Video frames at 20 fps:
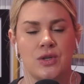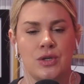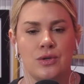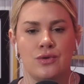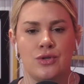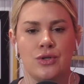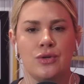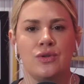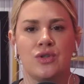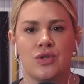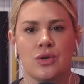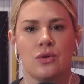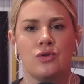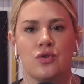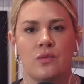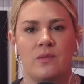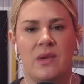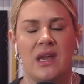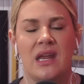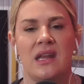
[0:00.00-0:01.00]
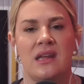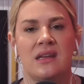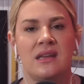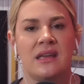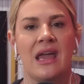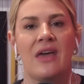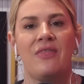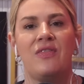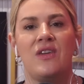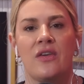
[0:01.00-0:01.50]
So you do the social media
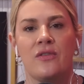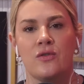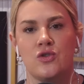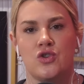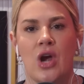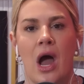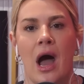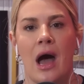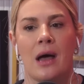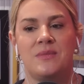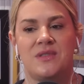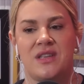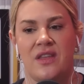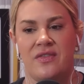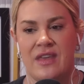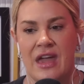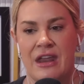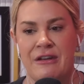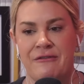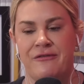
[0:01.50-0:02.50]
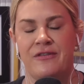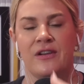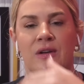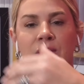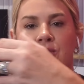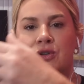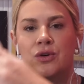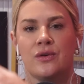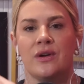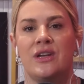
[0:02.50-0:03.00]
to get the other jobs that then
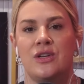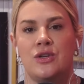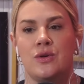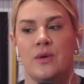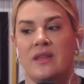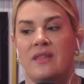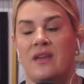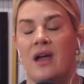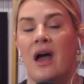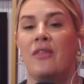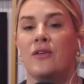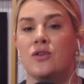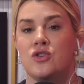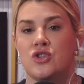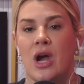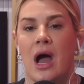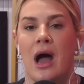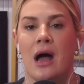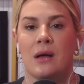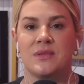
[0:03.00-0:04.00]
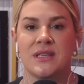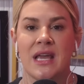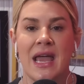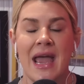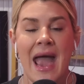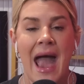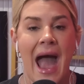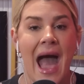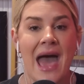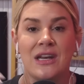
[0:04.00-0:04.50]
filter in doing the other jobs.
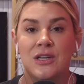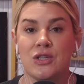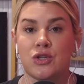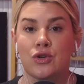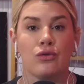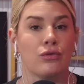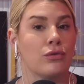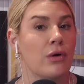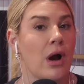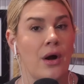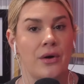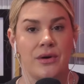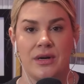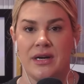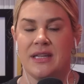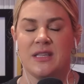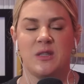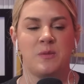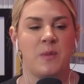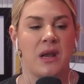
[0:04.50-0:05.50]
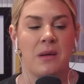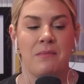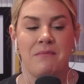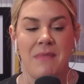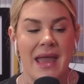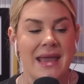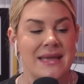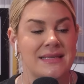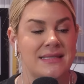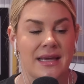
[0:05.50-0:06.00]
And it's grown and it's been
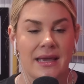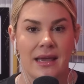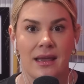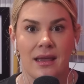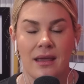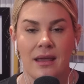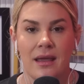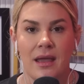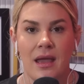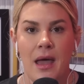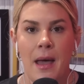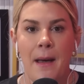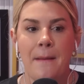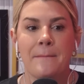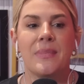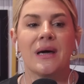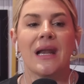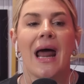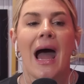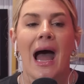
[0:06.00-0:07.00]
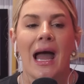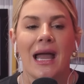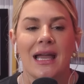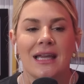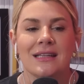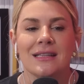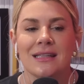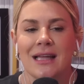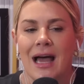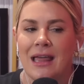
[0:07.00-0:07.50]
amazing. But
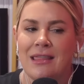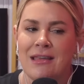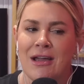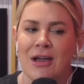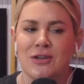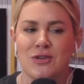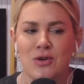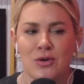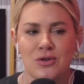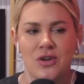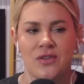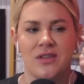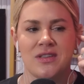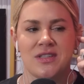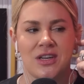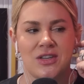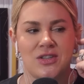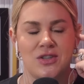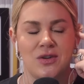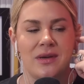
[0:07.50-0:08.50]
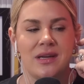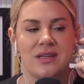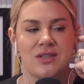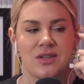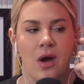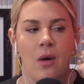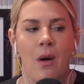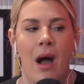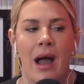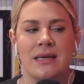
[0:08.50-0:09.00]
I think I told you this 2 weeks
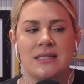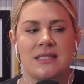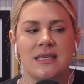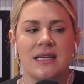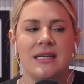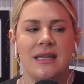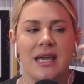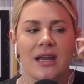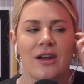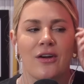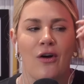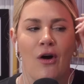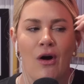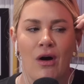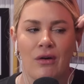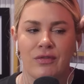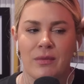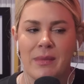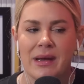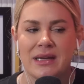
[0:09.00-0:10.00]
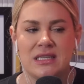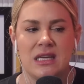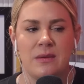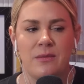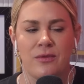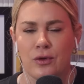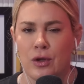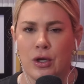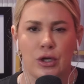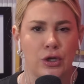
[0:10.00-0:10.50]
ago. I did get a call from my
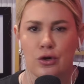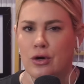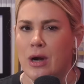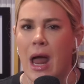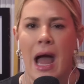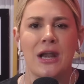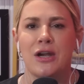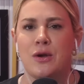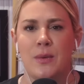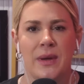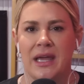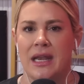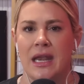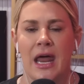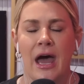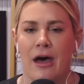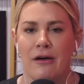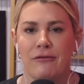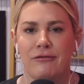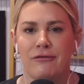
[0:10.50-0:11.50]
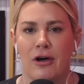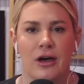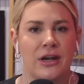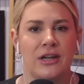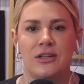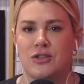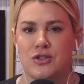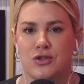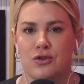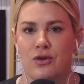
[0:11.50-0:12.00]
team and they're like, you're not doing enough on
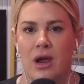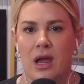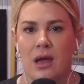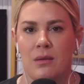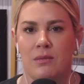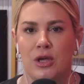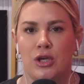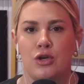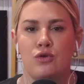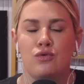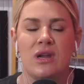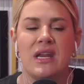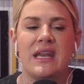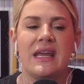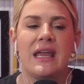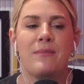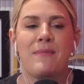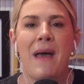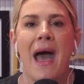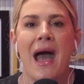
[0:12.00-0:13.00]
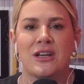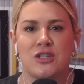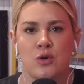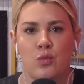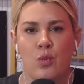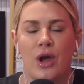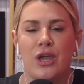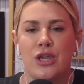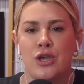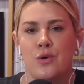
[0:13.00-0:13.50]
Instagram. You need to get back
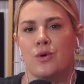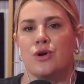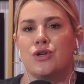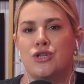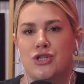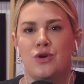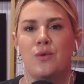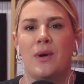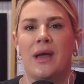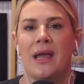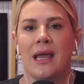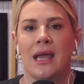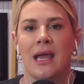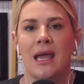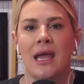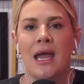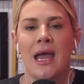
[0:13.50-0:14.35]
to what you were doing.